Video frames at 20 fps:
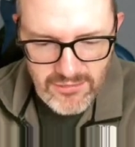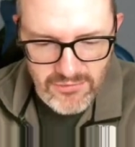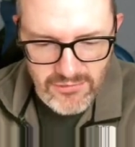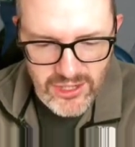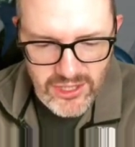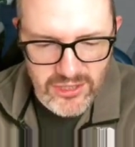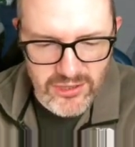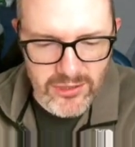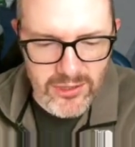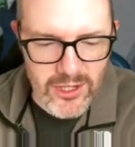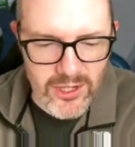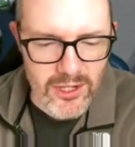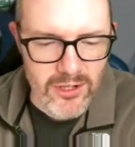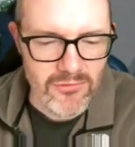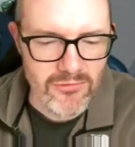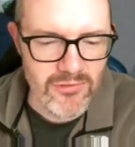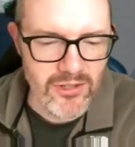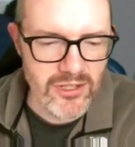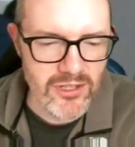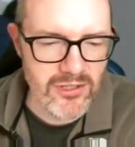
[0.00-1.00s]
to Russell.
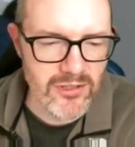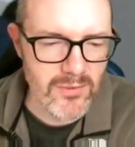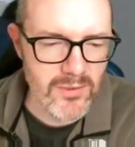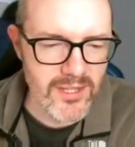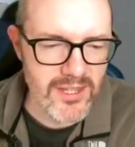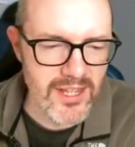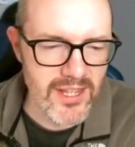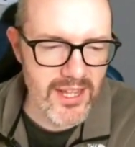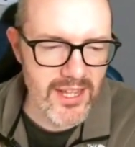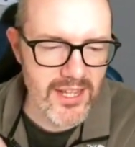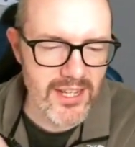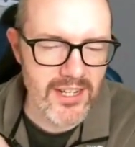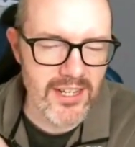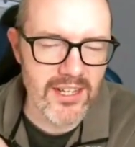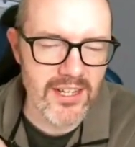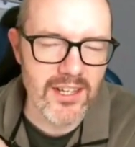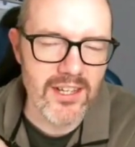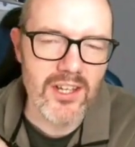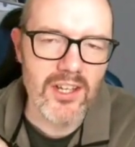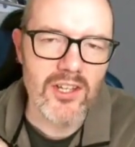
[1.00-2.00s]
Russell with the
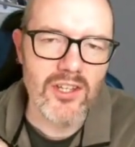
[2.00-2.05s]
header.